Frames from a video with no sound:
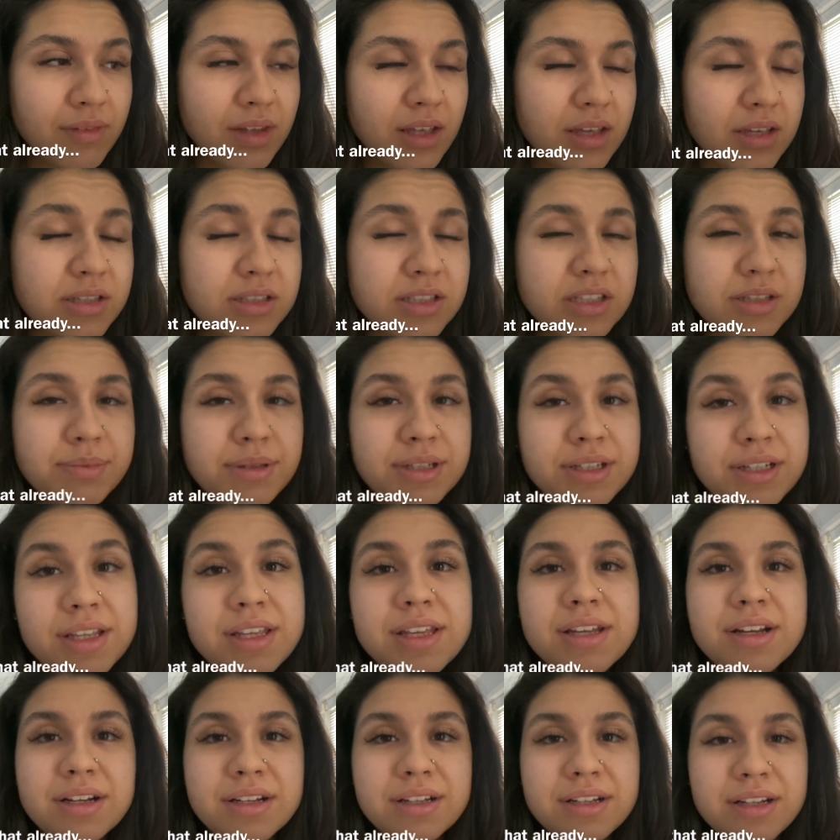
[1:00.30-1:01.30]
it's been a
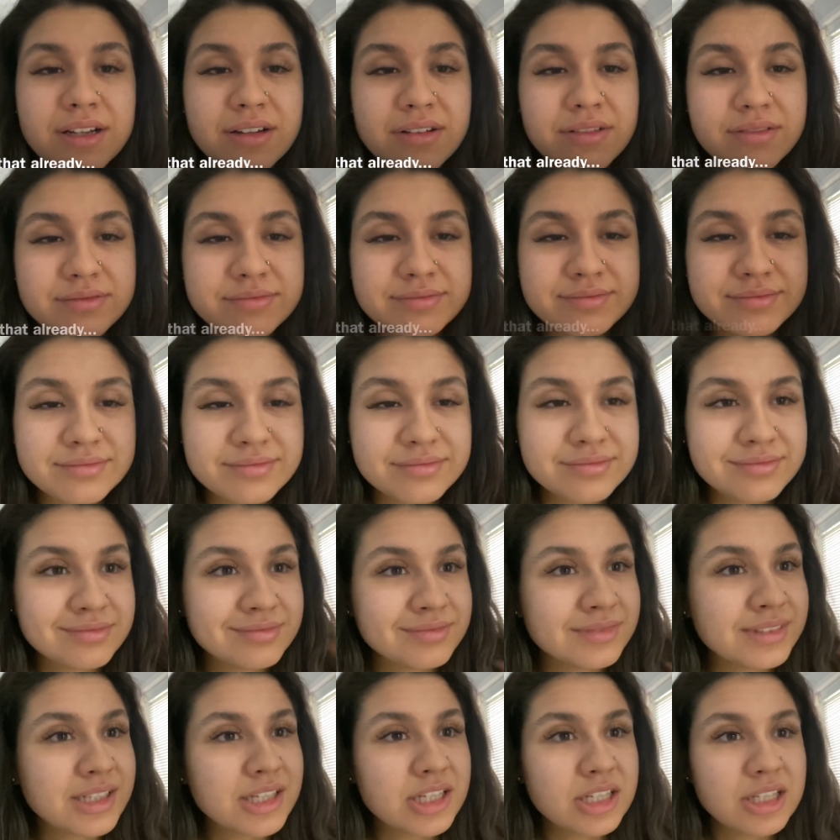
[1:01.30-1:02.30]
year now.
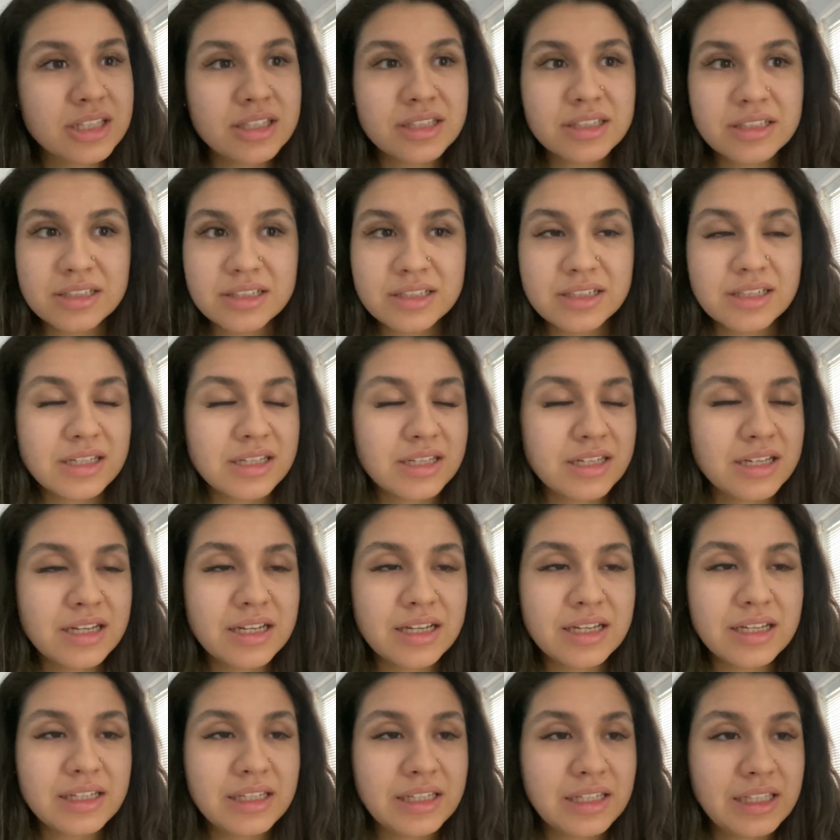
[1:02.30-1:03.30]

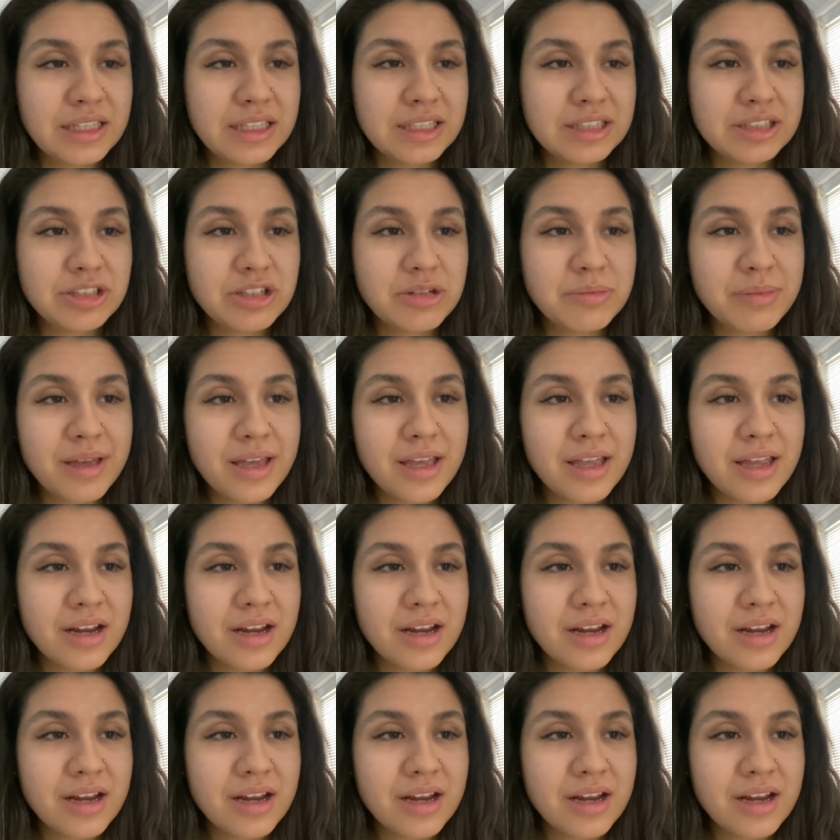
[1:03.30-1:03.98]
I need to do my hair.